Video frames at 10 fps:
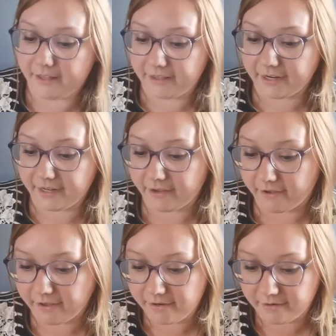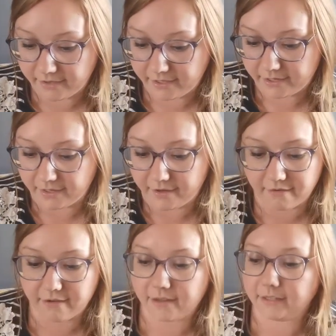that I got, and I
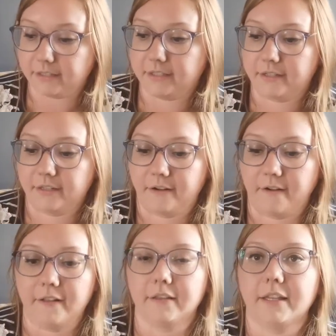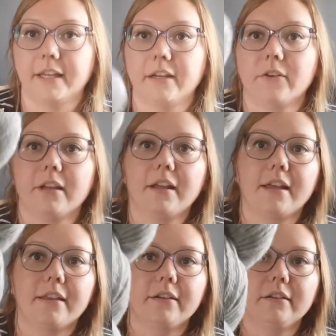got light gray
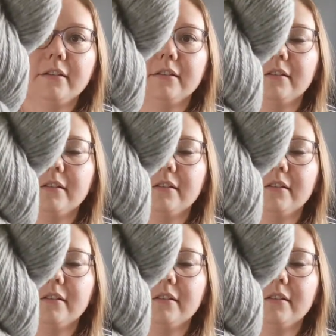heather